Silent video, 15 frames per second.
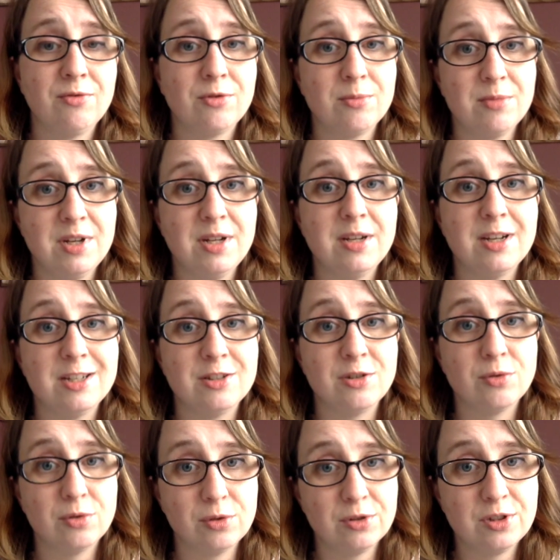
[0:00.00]
for me that's
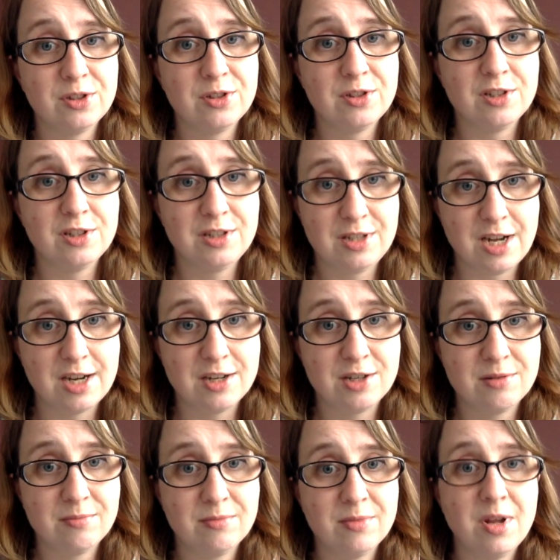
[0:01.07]
oldest
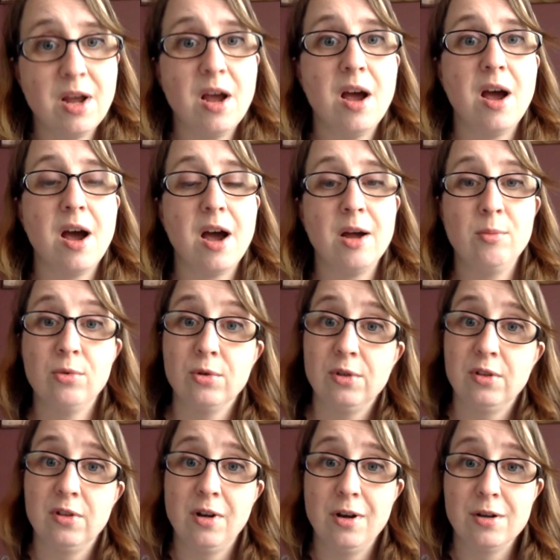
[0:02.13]
stash. I bought
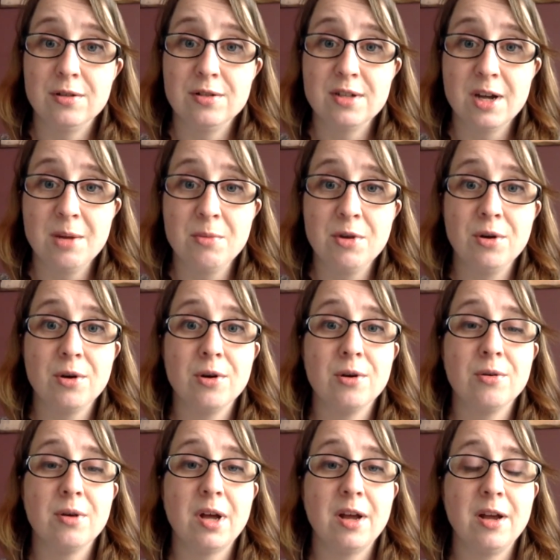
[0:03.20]
it a long time
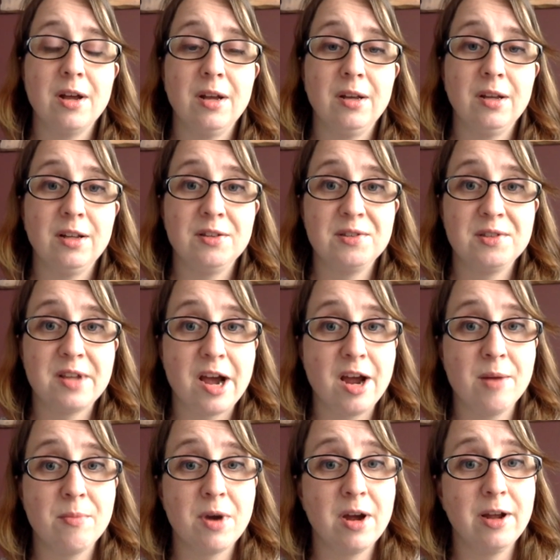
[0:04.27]
ago and it's
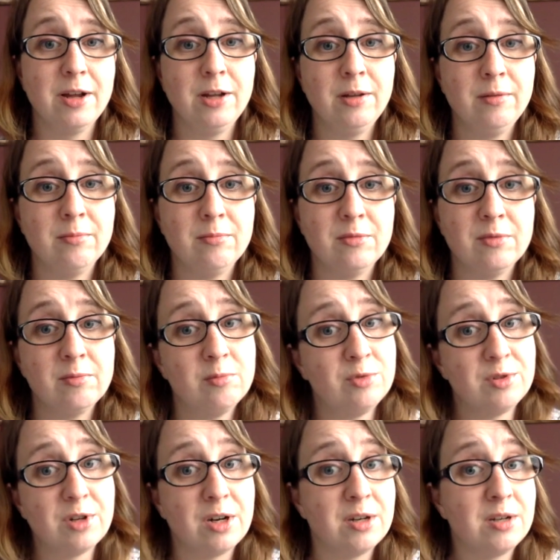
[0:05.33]
time I
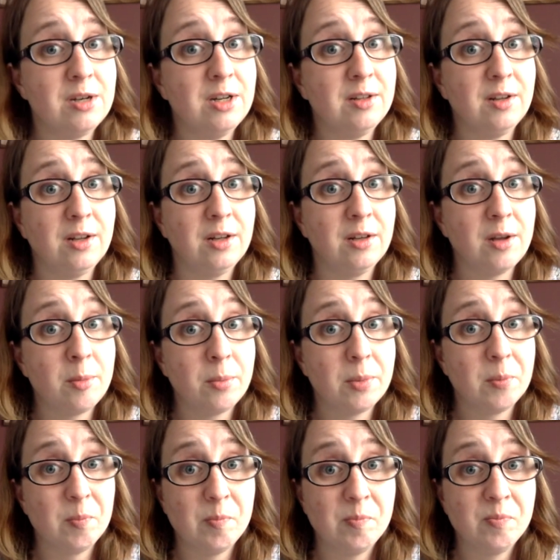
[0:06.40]
start knitting it up.
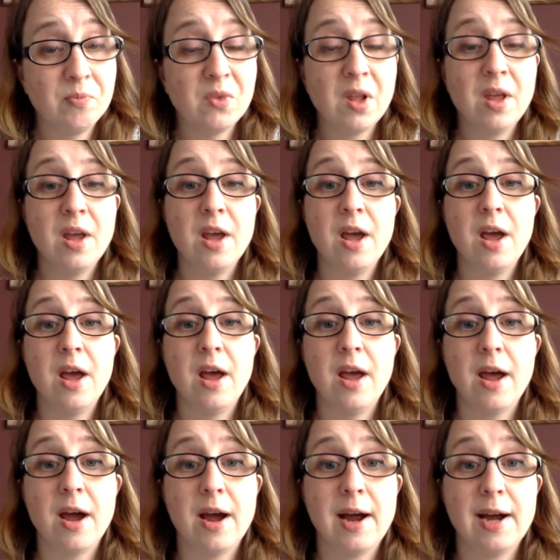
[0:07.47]

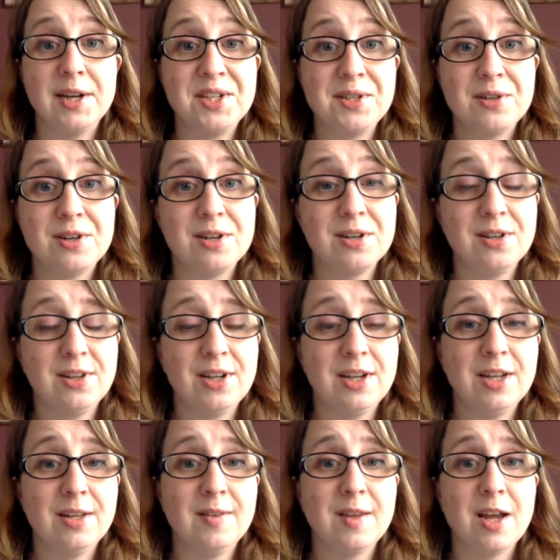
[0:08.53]
I started
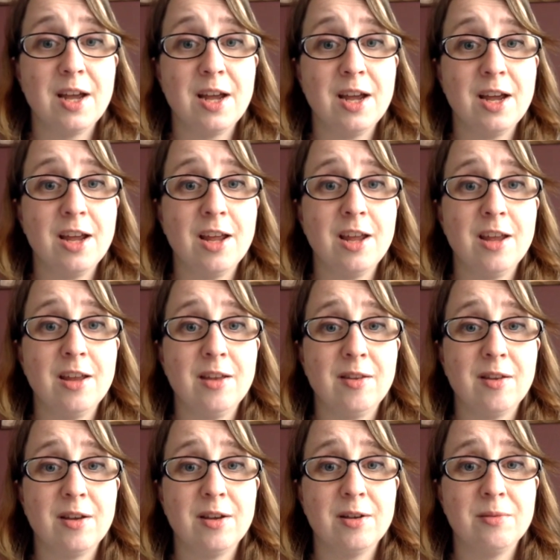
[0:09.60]
it and
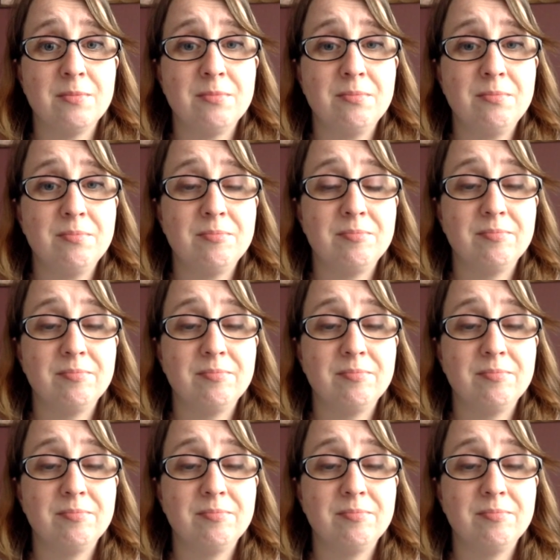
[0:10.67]
I'm